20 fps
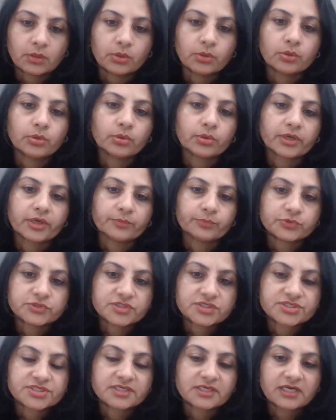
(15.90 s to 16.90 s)
Okay,
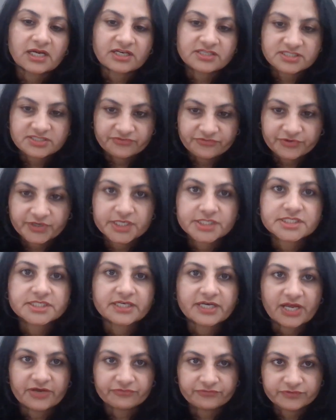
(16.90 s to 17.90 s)
position classification
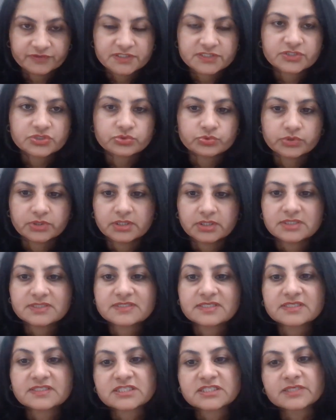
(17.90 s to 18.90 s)
refers to the
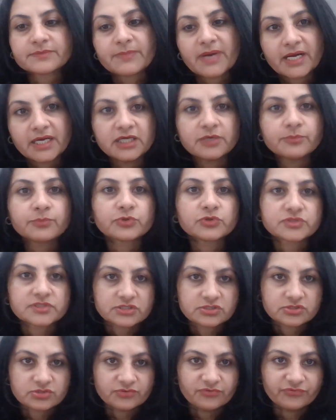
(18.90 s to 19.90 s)
systematic
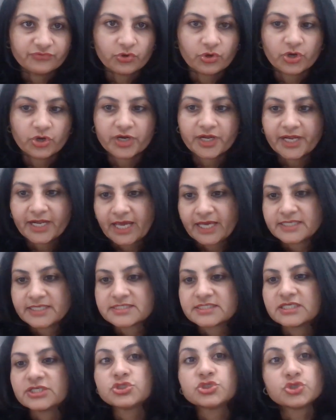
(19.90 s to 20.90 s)
process of
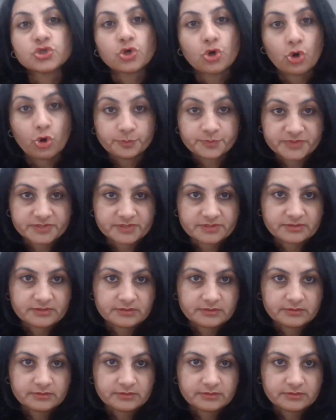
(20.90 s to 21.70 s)
organizing jobs.